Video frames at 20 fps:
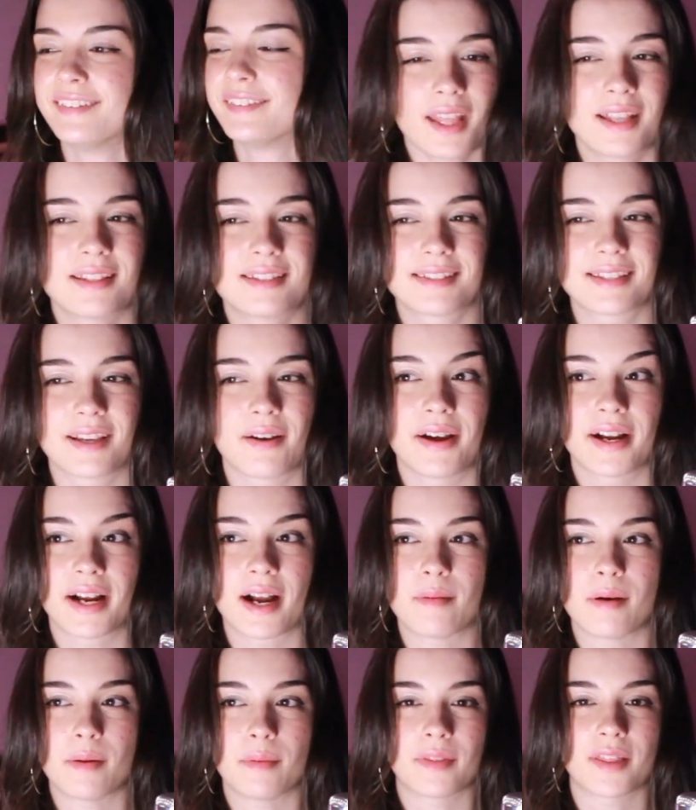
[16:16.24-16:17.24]
This is how I
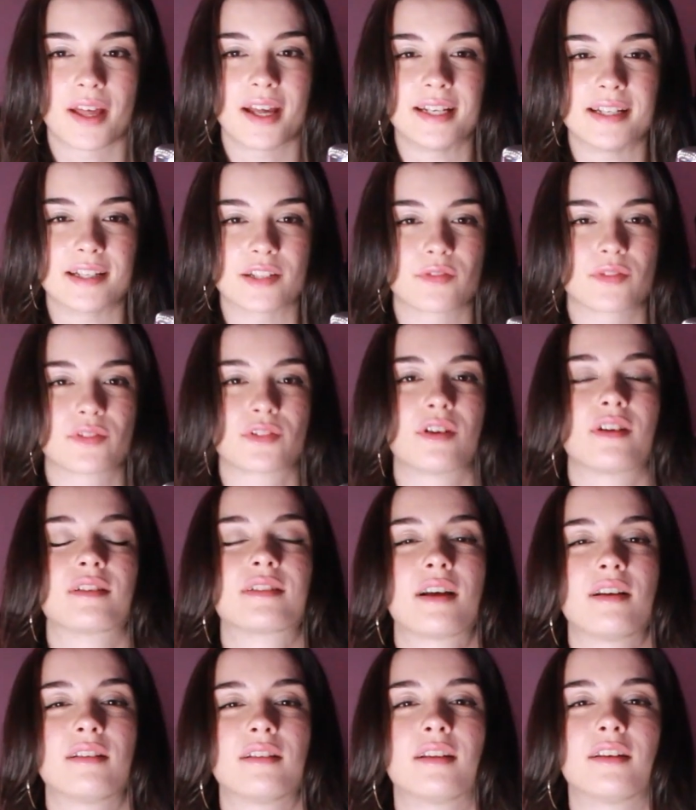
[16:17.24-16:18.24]
come up with ideas for songs.
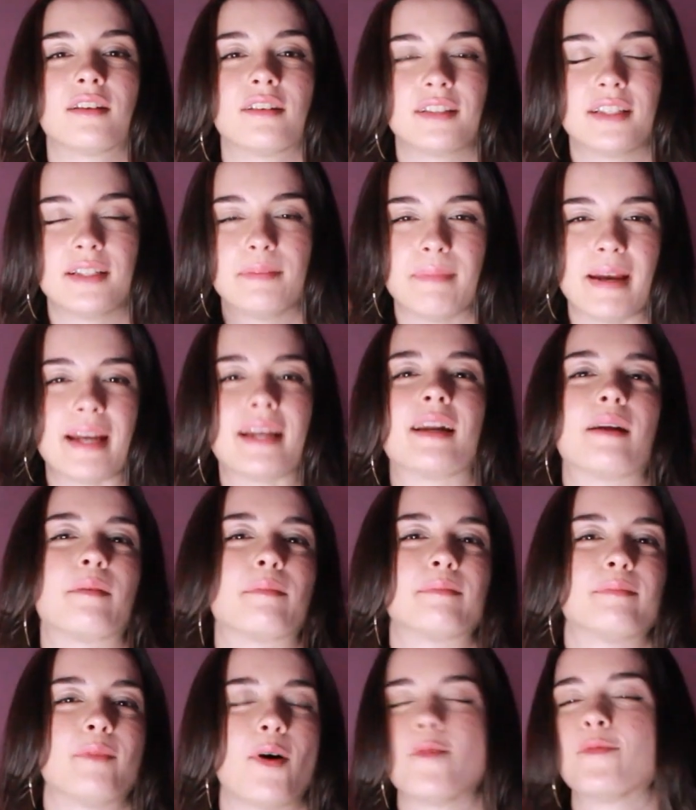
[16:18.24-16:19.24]
I'll literally make it
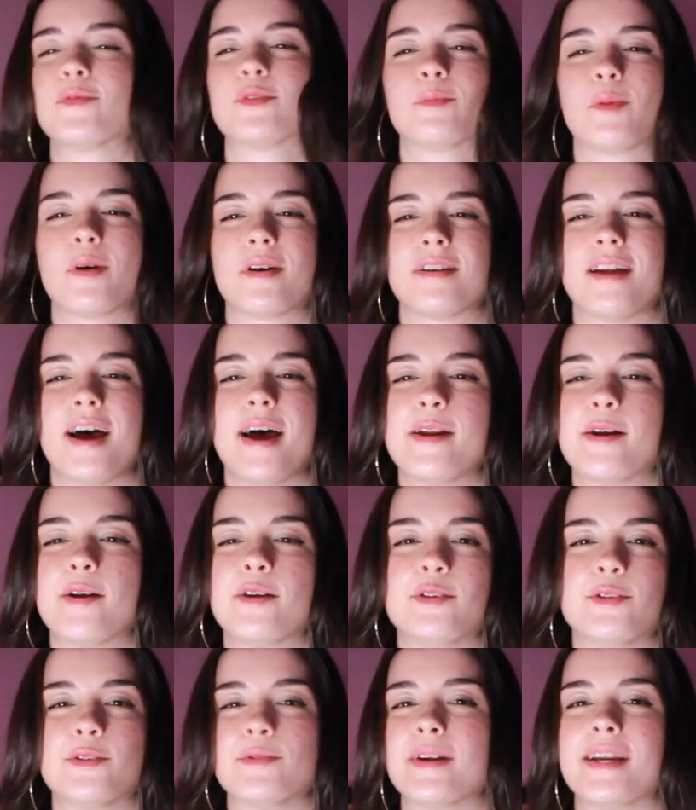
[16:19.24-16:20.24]
up on the spot. I
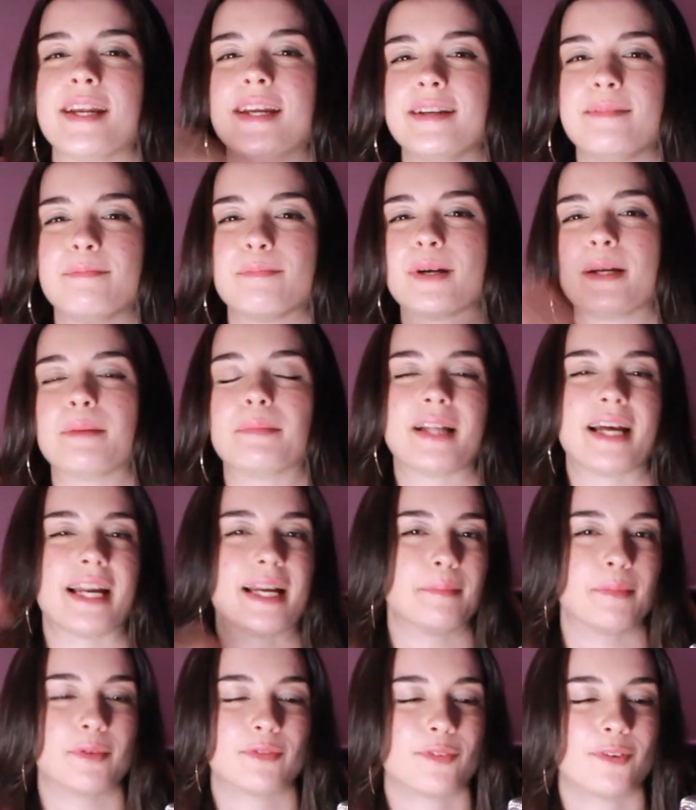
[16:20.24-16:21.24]
don't do any
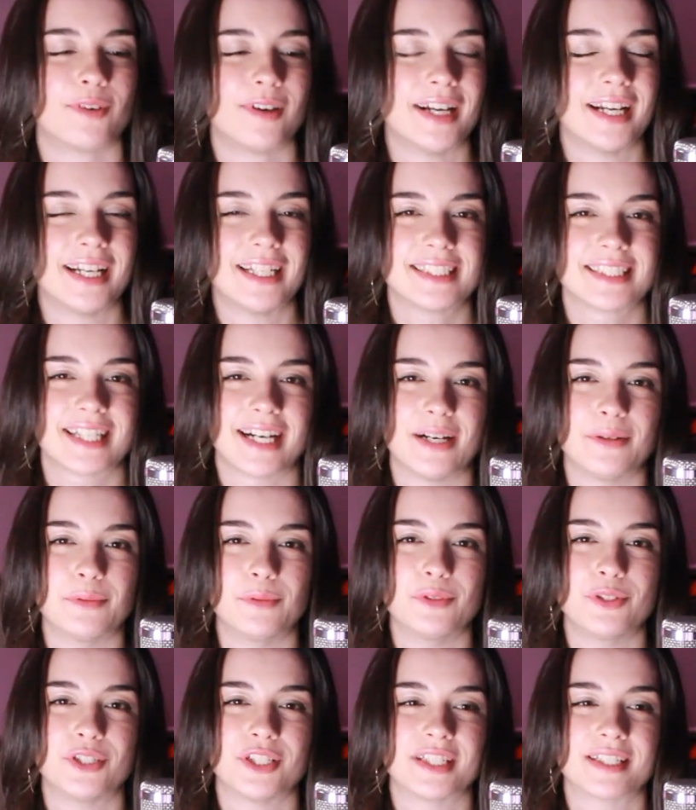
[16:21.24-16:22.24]
pre-planning beforehand. I
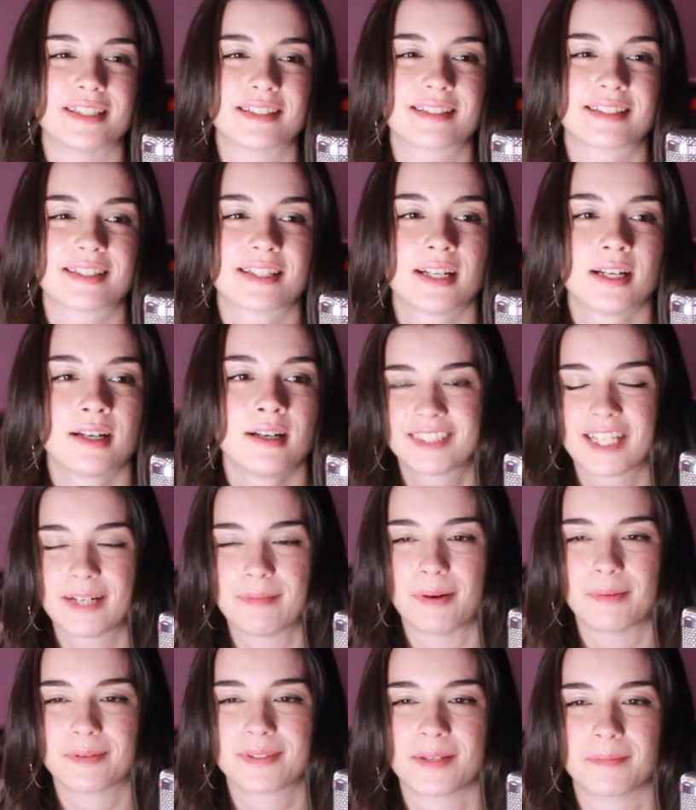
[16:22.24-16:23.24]
will just come
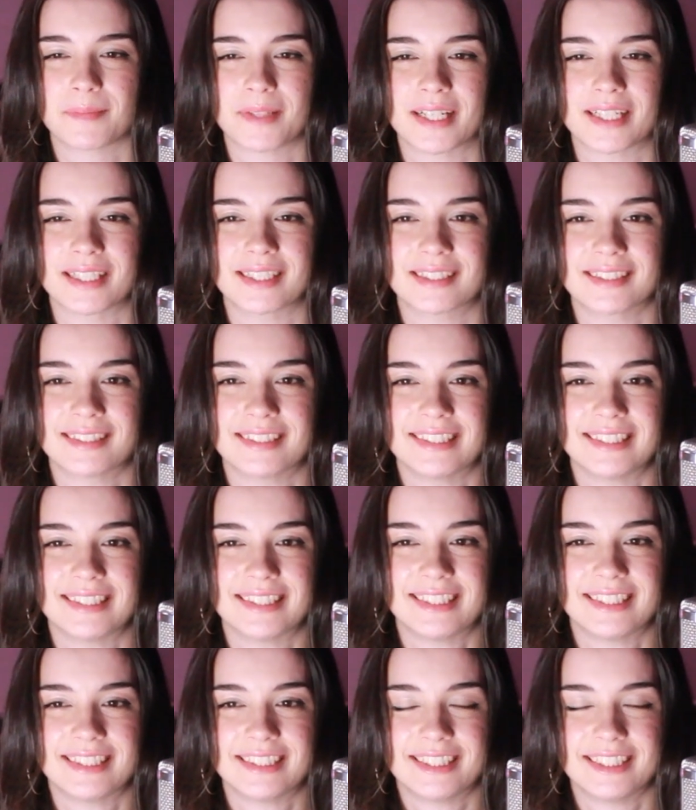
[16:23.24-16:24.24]
up with something
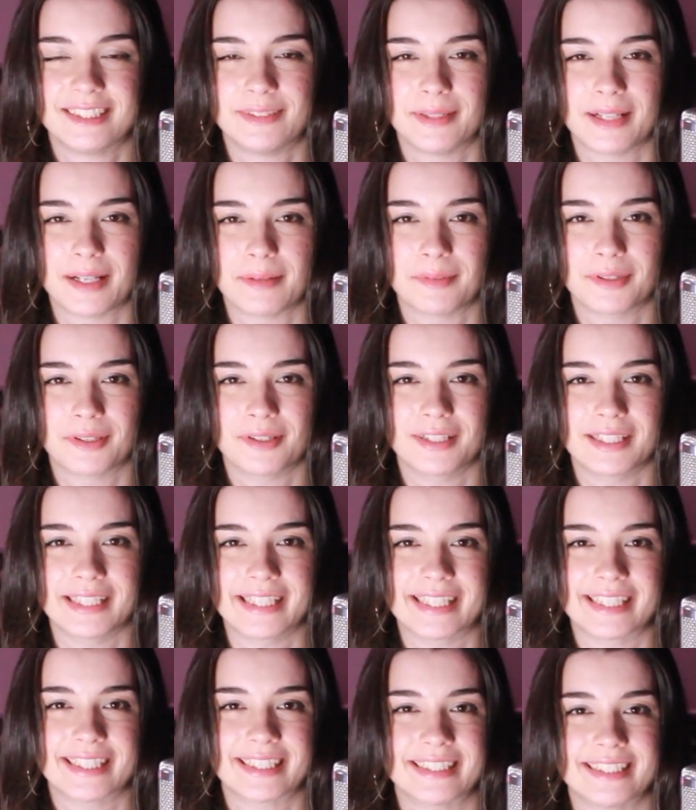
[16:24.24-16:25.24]
while I'm recording
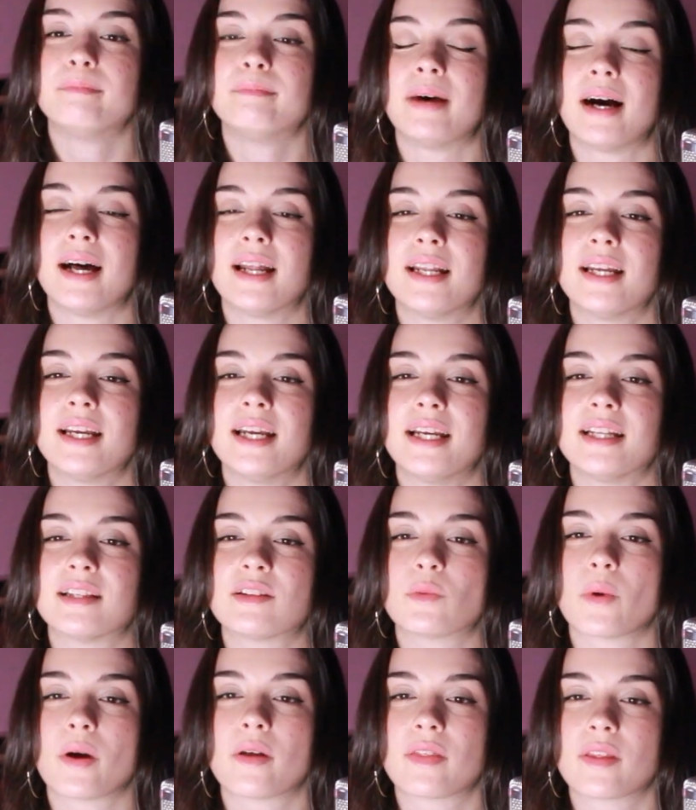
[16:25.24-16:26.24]
it. But
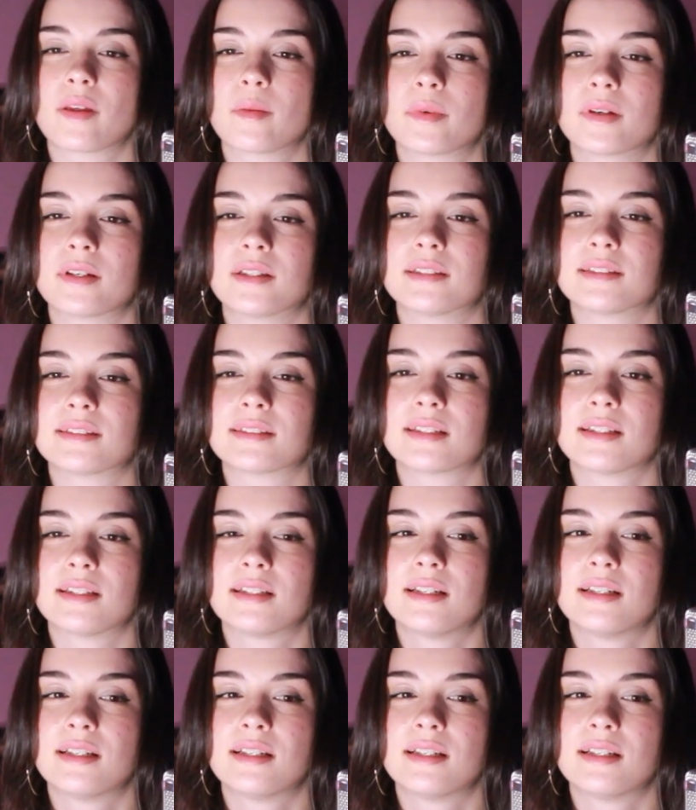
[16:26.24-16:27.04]
it's worth it because